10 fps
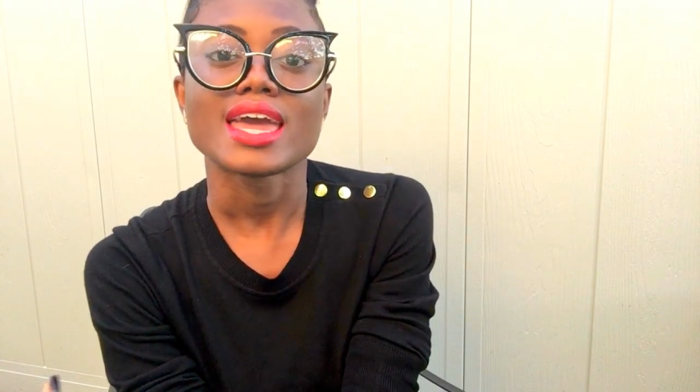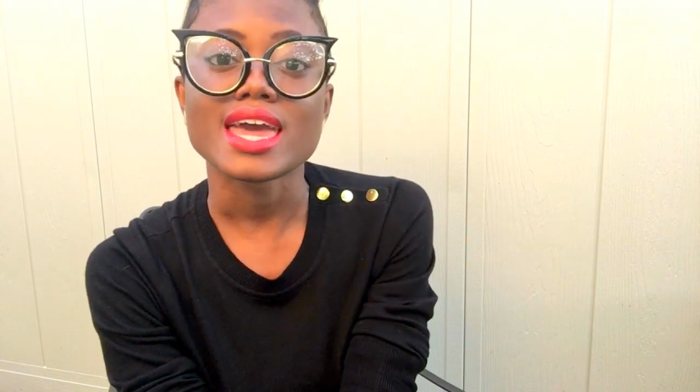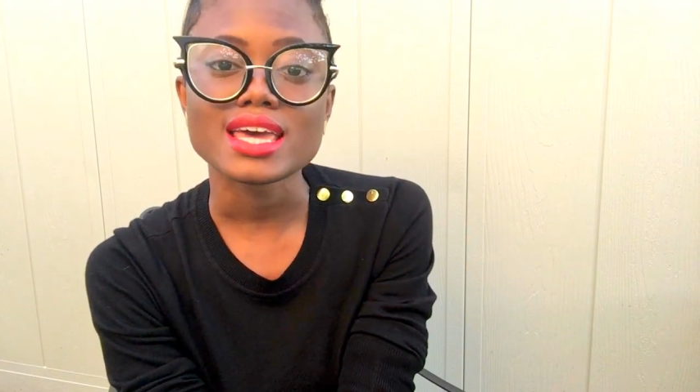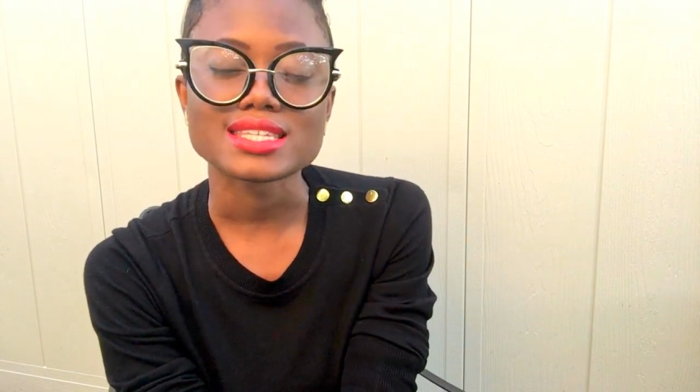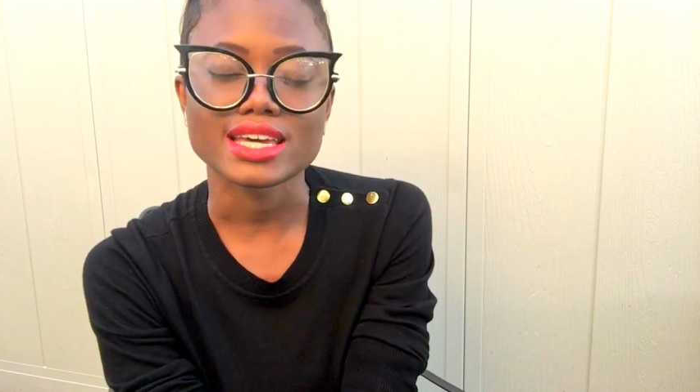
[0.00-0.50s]

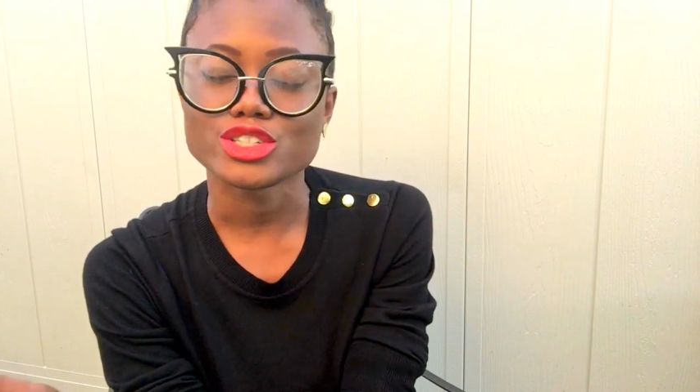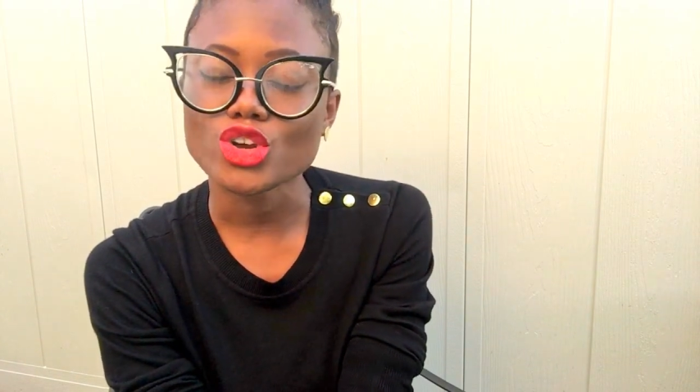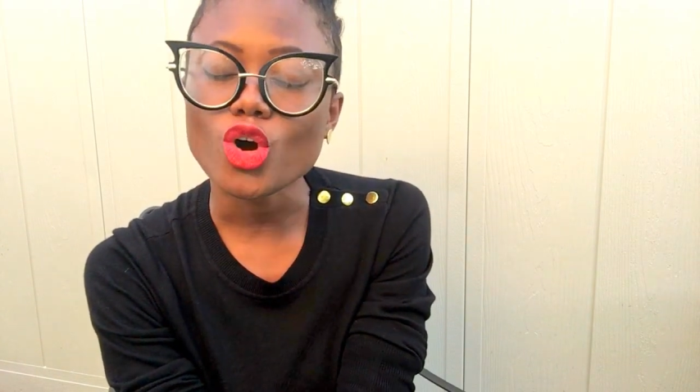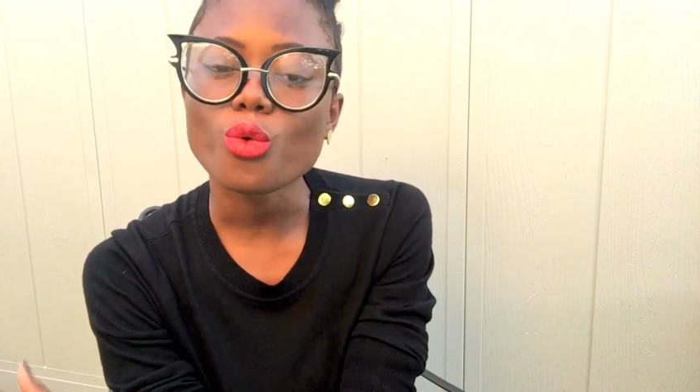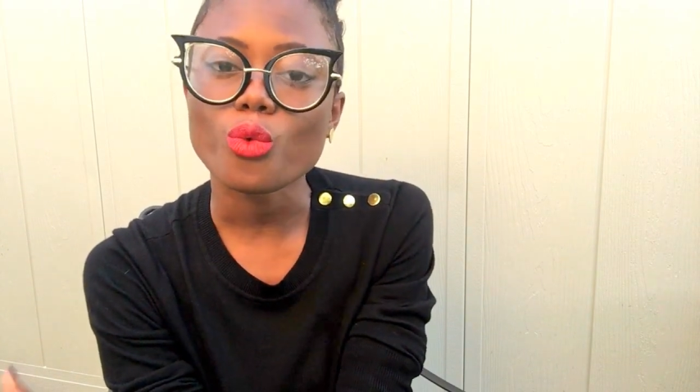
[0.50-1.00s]
is I
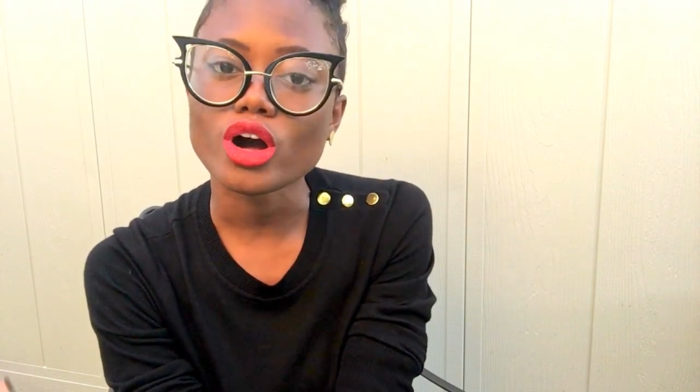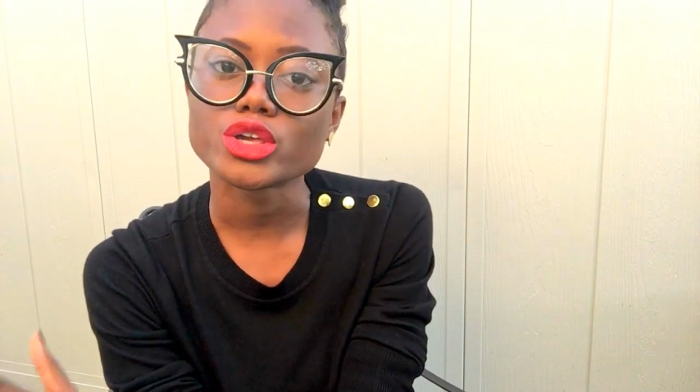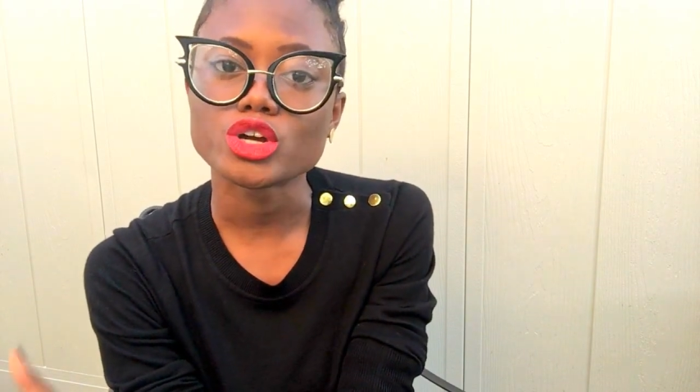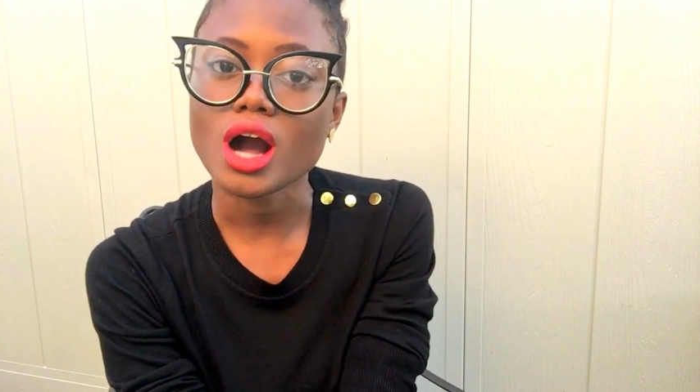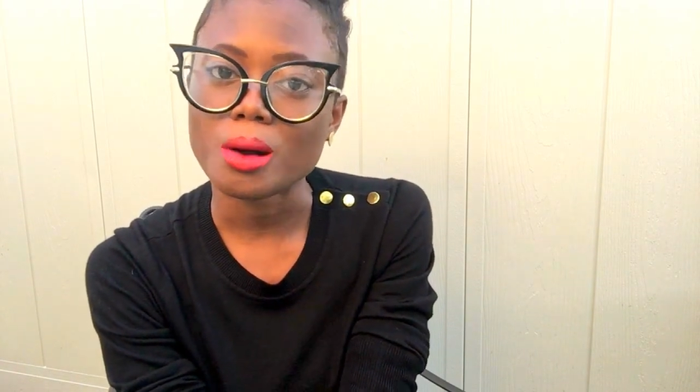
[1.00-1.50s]
don't want
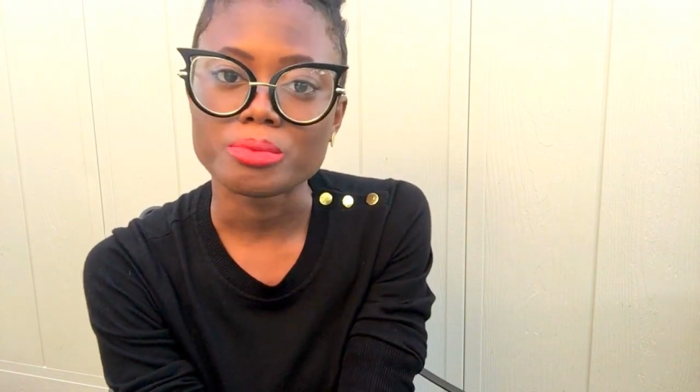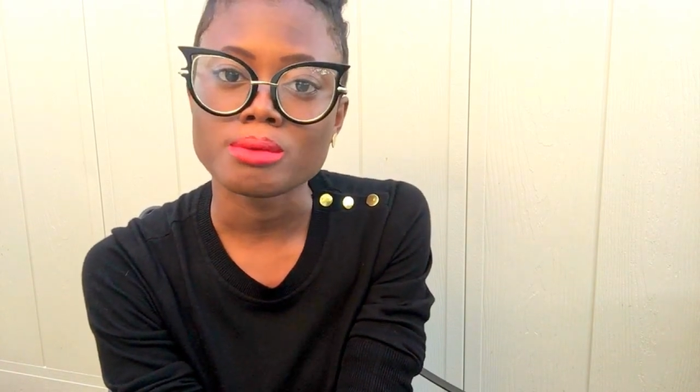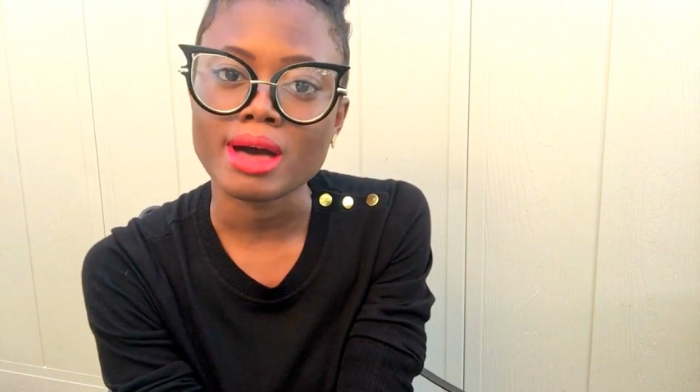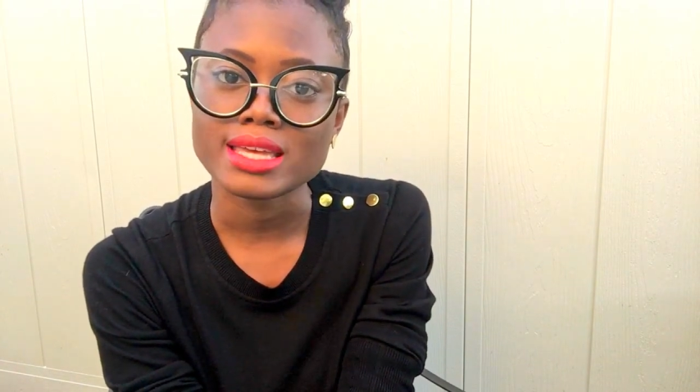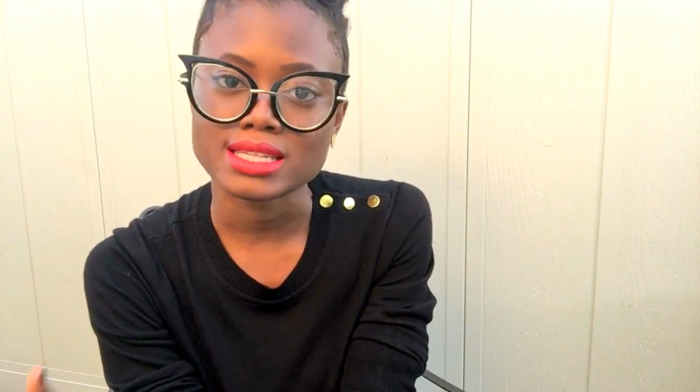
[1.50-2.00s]
you
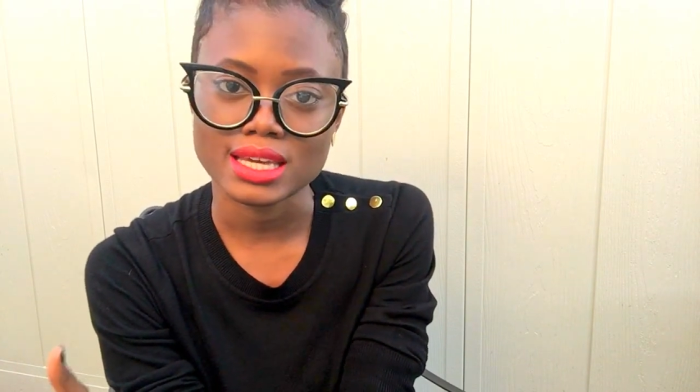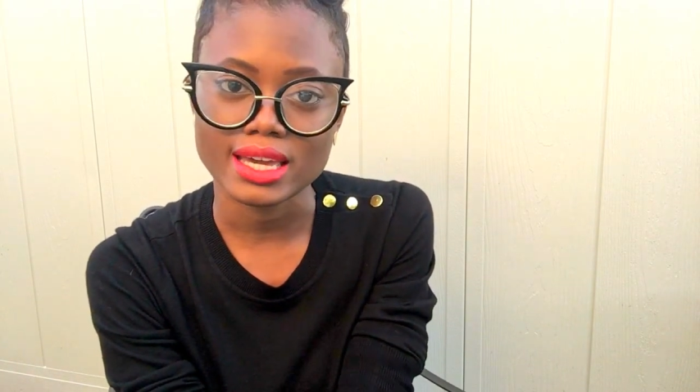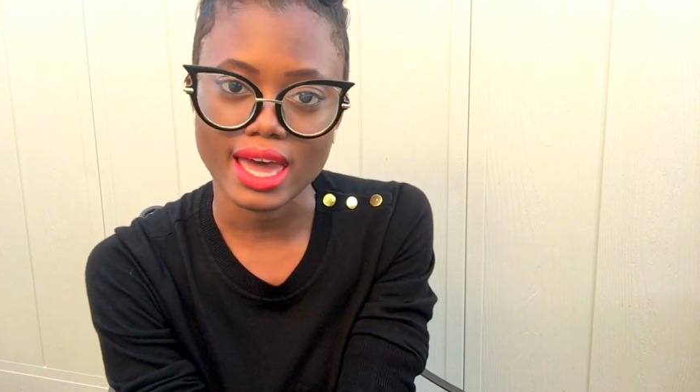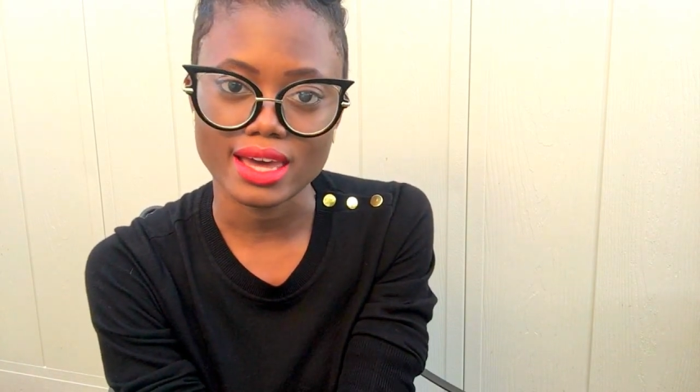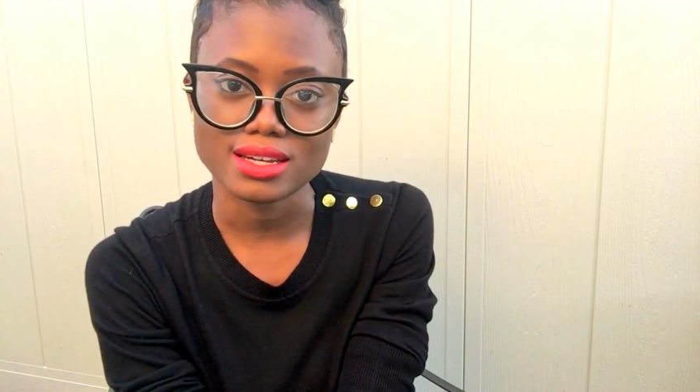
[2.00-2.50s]
compromising
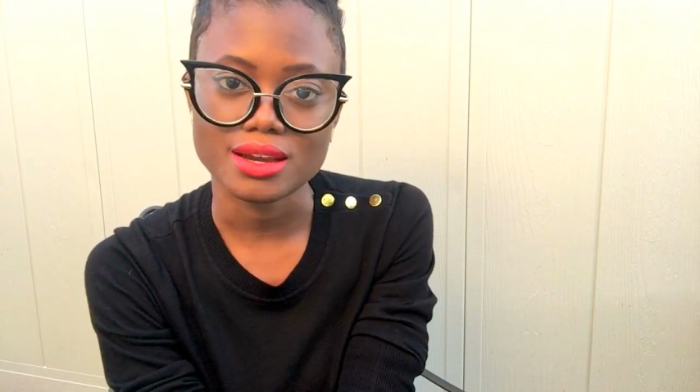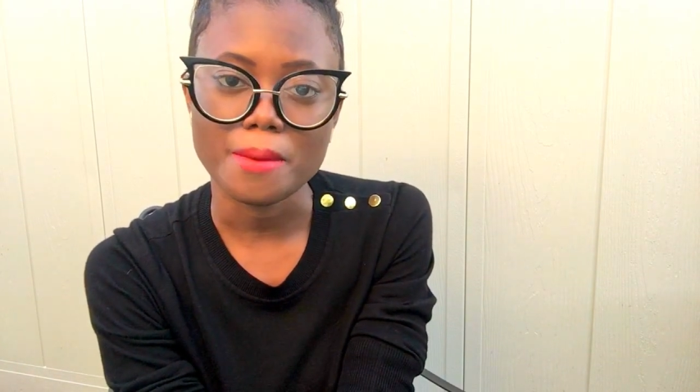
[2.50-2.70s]
again,